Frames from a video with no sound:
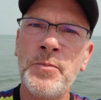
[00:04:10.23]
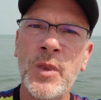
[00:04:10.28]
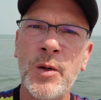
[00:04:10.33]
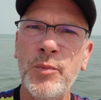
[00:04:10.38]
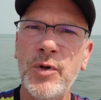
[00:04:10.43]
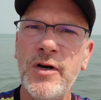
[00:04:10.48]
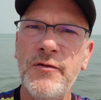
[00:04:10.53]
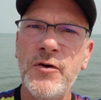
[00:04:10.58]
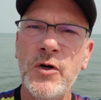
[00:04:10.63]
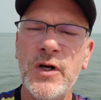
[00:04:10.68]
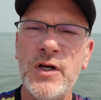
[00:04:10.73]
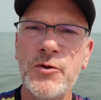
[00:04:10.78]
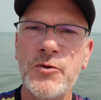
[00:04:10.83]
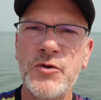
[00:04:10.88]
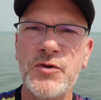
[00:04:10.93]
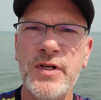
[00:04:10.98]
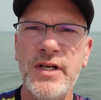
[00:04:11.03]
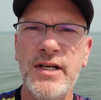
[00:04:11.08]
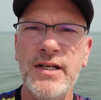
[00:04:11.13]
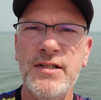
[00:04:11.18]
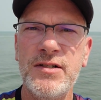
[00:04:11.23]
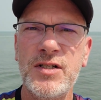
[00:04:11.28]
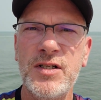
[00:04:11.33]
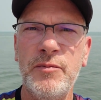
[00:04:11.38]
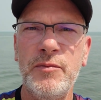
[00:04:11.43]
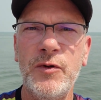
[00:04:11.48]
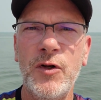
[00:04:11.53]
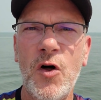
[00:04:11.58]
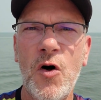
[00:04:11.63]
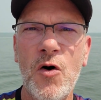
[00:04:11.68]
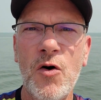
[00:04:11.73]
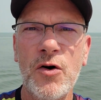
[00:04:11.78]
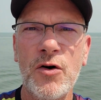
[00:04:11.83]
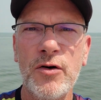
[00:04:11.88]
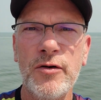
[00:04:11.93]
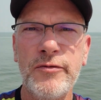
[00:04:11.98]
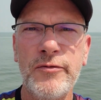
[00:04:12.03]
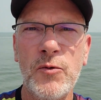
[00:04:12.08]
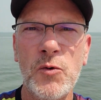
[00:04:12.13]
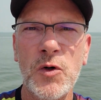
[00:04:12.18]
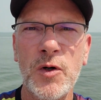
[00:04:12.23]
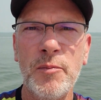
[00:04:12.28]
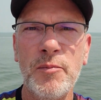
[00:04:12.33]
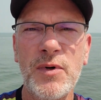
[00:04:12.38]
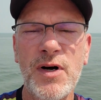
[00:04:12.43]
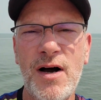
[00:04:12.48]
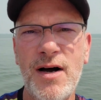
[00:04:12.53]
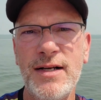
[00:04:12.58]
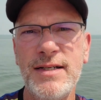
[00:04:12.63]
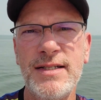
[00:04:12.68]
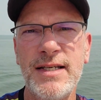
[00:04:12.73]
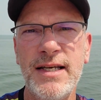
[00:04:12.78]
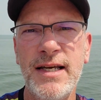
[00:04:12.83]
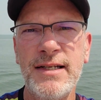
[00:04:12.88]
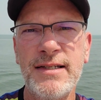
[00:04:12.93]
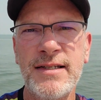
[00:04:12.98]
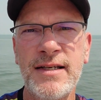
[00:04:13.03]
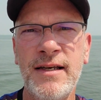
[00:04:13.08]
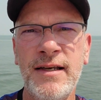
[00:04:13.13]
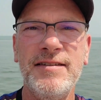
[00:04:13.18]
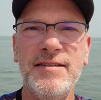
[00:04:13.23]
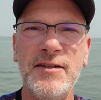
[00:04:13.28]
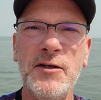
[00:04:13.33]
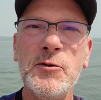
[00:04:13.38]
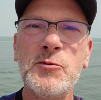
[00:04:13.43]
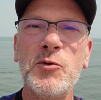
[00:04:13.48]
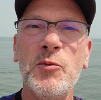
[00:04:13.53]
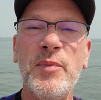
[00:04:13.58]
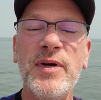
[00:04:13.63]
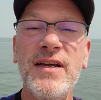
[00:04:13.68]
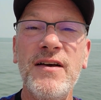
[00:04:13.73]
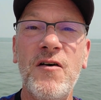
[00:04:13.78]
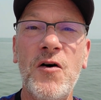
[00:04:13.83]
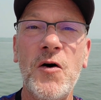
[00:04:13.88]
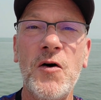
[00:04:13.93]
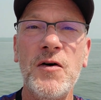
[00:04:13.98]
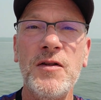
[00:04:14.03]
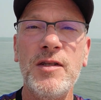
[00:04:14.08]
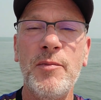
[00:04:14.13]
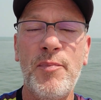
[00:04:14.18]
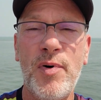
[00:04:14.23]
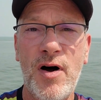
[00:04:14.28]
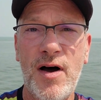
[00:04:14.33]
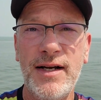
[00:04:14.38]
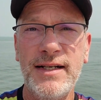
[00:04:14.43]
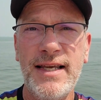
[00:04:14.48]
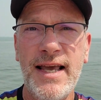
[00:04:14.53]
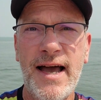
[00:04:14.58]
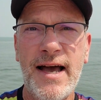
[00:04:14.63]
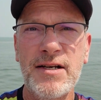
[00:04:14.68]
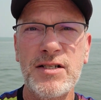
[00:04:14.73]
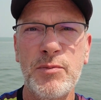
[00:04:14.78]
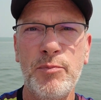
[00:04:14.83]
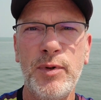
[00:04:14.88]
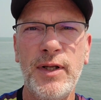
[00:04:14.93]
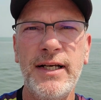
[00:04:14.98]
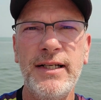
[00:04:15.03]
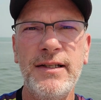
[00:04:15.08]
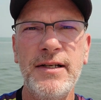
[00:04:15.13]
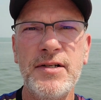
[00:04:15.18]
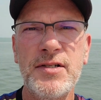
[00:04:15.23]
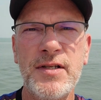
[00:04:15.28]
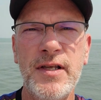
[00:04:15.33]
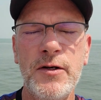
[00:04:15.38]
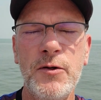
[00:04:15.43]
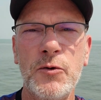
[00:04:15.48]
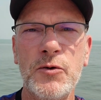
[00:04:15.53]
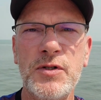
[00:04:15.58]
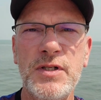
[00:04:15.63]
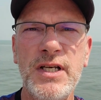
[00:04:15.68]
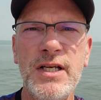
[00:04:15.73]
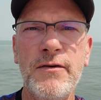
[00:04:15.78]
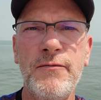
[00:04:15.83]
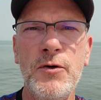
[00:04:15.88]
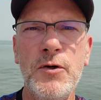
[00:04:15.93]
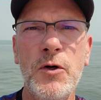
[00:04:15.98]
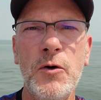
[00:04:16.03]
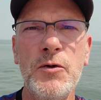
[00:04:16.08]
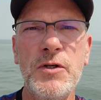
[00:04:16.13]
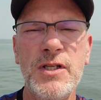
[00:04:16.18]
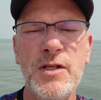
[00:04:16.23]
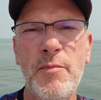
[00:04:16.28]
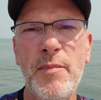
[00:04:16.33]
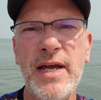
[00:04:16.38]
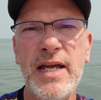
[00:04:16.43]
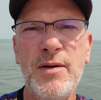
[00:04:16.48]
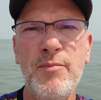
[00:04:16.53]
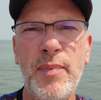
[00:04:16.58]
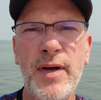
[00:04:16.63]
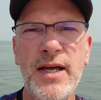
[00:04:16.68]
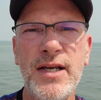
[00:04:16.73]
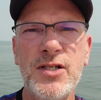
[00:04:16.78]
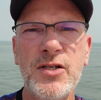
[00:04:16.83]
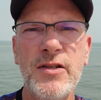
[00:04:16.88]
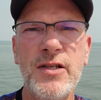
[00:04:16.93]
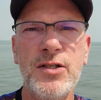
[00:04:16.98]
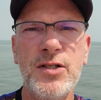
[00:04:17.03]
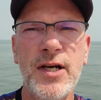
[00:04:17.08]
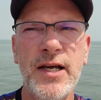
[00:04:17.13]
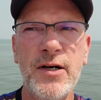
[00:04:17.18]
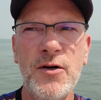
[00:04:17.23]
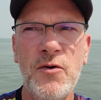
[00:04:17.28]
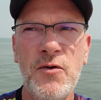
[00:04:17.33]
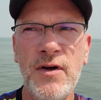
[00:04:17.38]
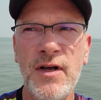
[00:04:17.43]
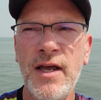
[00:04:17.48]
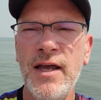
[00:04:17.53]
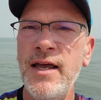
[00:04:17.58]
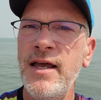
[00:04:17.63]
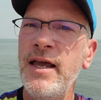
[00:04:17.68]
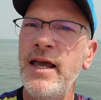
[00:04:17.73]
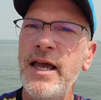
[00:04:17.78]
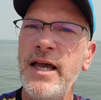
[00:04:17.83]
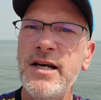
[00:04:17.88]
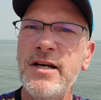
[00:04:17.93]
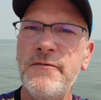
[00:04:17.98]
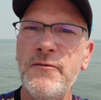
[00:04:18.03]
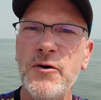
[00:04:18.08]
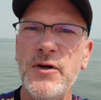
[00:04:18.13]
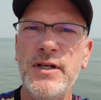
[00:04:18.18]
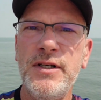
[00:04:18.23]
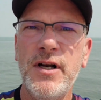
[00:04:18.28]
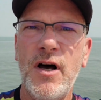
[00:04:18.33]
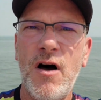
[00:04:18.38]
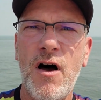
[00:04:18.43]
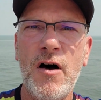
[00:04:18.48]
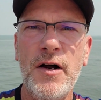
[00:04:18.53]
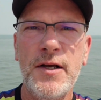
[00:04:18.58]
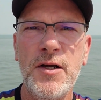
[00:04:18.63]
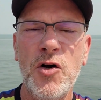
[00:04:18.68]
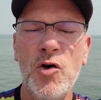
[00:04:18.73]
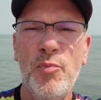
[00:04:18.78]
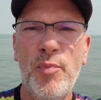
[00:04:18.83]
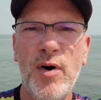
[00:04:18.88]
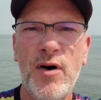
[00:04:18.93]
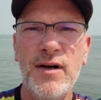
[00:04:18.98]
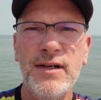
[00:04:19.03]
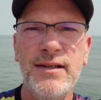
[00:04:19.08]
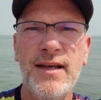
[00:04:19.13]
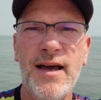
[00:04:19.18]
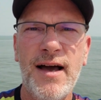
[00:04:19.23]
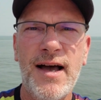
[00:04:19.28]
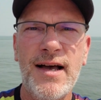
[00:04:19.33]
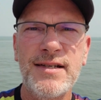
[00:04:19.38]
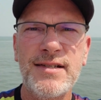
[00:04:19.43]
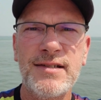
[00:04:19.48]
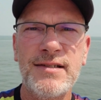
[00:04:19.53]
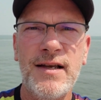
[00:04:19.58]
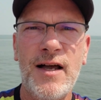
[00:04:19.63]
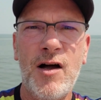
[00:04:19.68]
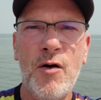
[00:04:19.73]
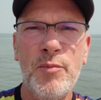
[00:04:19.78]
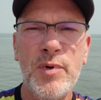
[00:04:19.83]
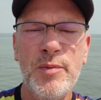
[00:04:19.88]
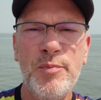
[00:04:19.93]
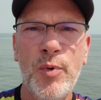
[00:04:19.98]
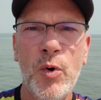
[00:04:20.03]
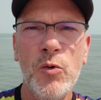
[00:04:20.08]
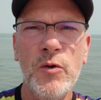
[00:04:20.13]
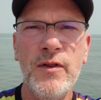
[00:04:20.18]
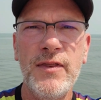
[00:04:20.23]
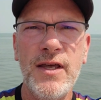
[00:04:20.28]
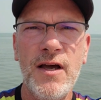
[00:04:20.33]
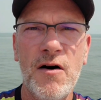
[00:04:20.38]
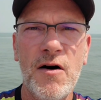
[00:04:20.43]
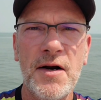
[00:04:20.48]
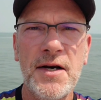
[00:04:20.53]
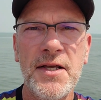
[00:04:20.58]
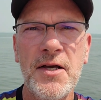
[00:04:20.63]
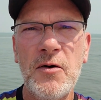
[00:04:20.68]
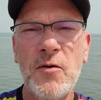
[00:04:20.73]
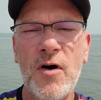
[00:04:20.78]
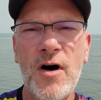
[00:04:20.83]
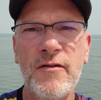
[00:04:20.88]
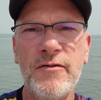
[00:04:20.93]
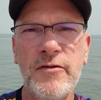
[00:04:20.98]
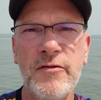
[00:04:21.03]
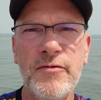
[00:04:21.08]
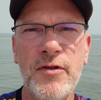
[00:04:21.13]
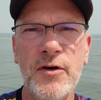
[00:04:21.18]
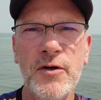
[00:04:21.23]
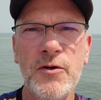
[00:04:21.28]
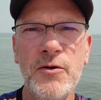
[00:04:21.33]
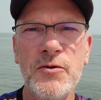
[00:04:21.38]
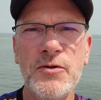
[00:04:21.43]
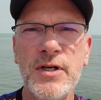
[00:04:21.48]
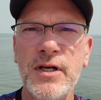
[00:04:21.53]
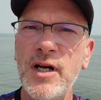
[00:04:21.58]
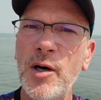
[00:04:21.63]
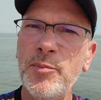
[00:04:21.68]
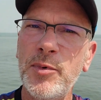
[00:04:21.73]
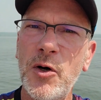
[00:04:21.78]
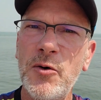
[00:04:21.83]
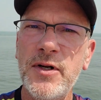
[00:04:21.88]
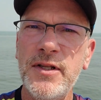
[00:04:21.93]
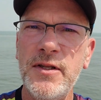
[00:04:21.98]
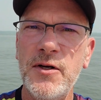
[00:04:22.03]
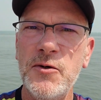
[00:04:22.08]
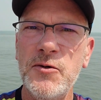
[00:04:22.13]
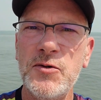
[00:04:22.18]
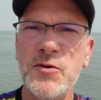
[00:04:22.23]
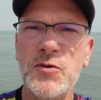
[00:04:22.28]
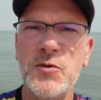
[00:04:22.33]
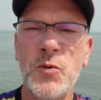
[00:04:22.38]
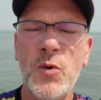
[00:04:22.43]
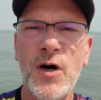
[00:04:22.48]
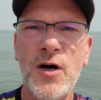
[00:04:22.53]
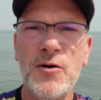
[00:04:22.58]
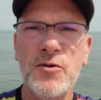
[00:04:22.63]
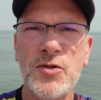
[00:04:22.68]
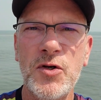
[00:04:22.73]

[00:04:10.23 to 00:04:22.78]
But if you're interested in some longer form content, those will be on the podcast playlist that you'll see if you go to the main page of the channel. And if you're into audio podcasts, I'll be pulling the audio off of those and uploading those as well.